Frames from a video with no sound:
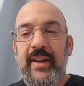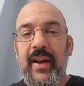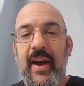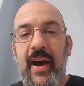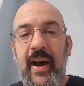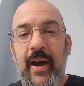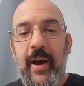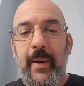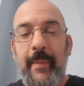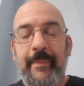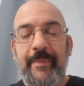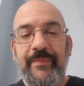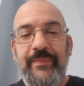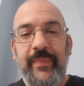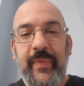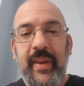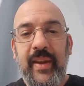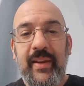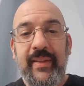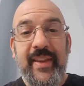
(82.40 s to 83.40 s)

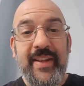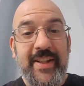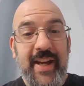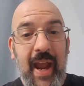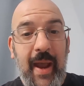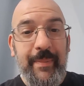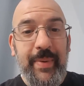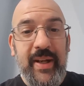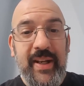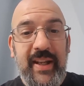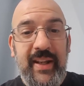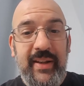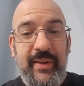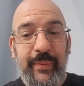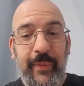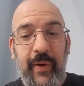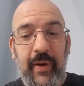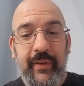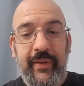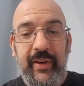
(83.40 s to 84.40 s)
Um, the Japanese
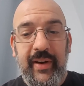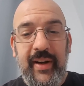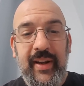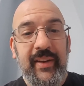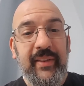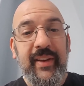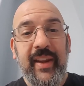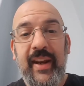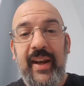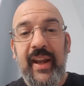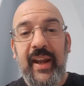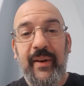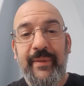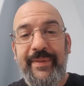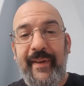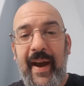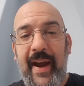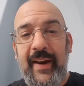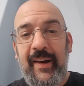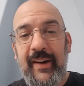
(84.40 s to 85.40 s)
version is getting a
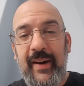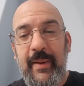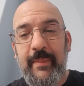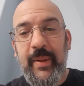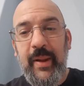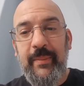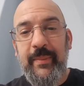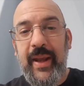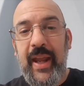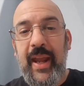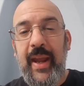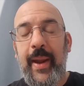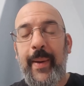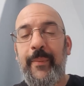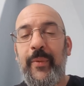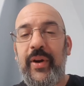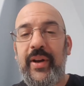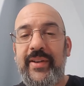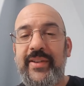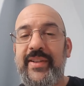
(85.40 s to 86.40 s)
Fire Emblem
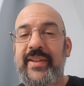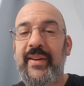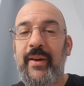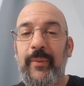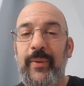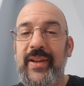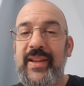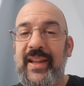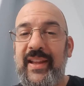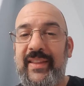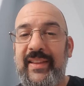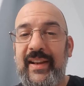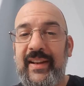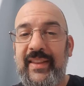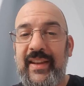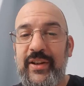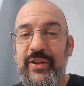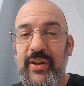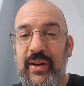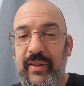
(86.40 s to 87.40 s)
game, which I really think
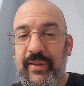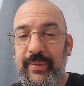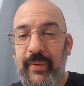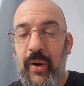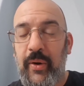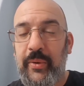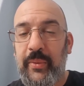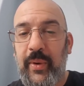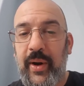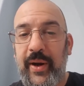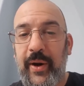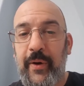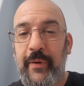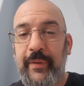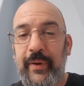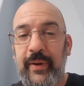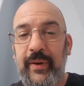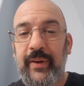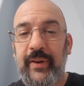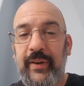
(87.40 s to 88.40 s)
they should have thrown one
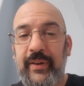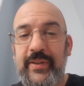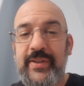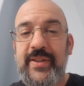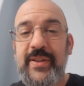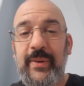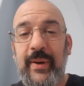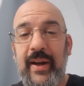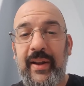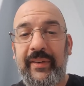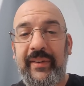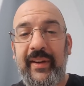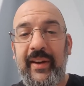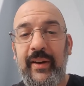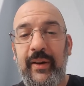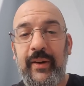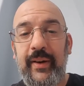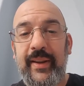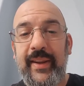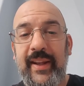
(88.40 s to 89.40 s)
over to us
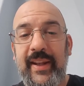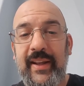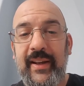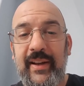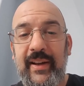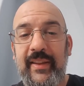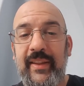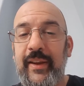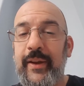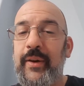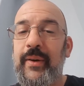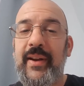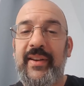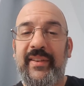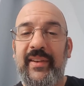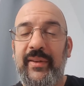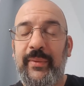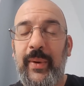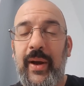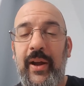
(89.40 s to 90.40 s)
here in the uh, the
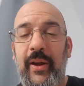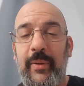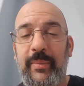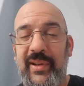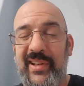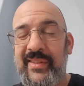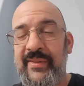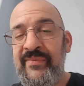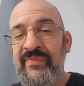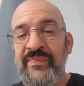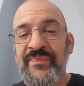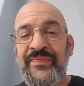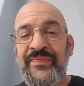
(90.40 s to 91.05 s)
U.S. as well. But